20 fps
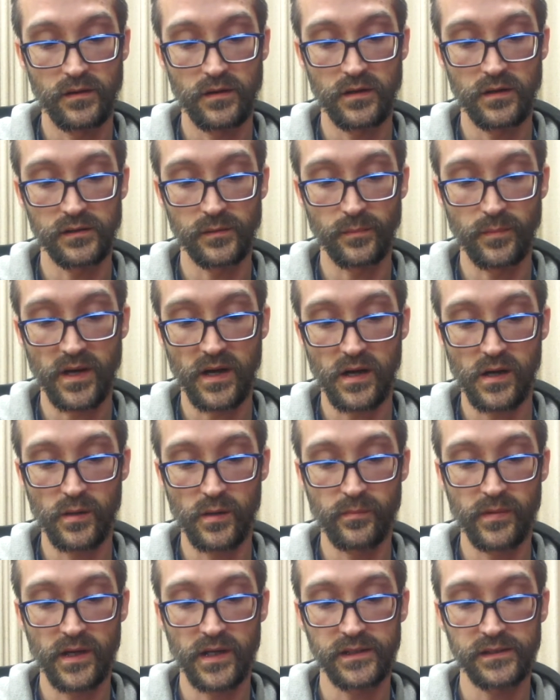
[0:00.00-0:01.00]
on the power
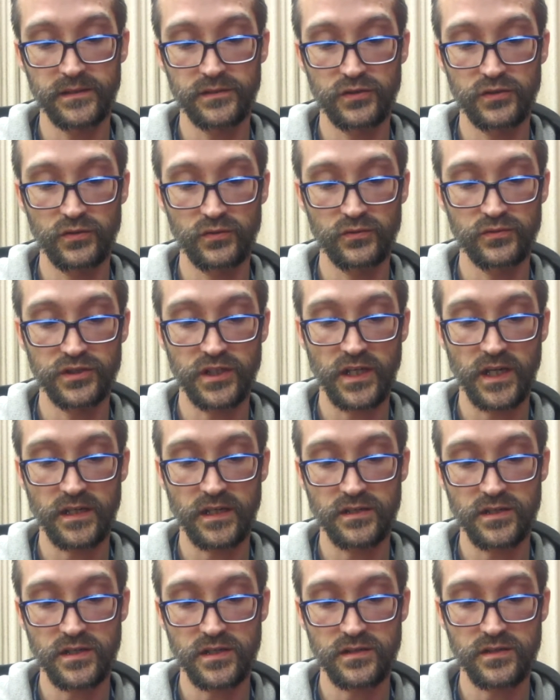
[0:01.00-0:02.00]
button to
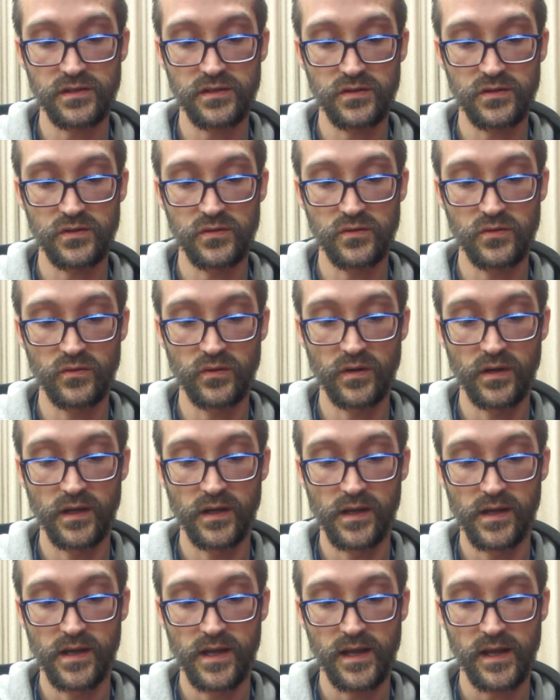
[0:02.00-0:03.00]
change it to
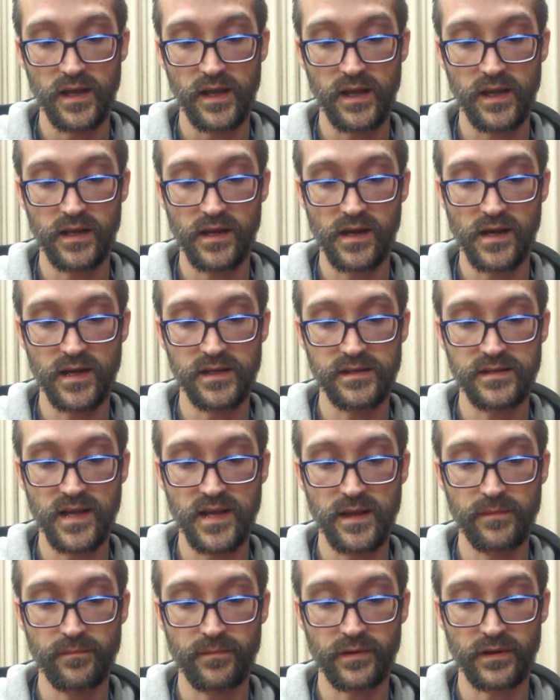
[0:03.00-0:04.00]
NI
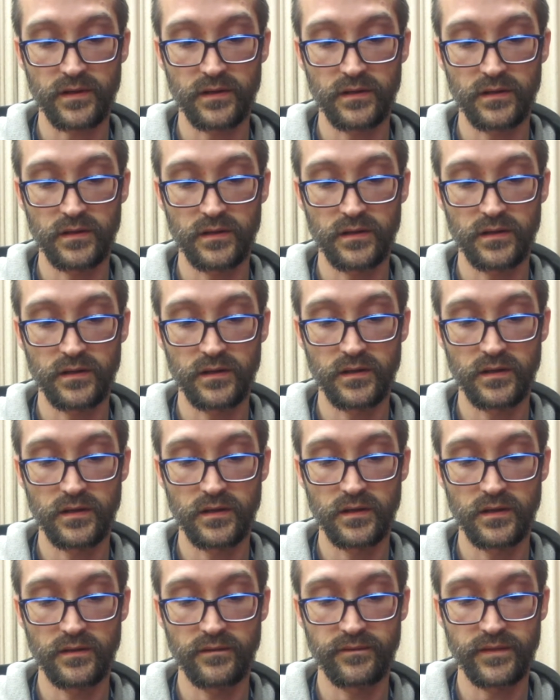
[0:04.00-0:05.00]
temp
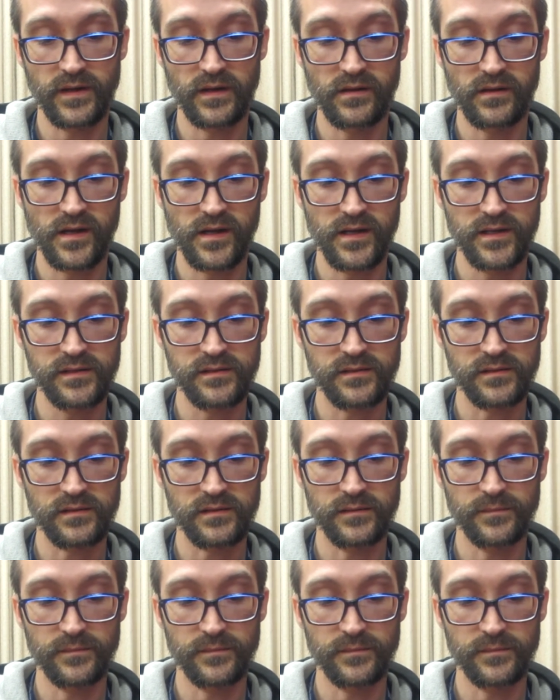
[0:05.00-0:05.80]
Fahrenheit.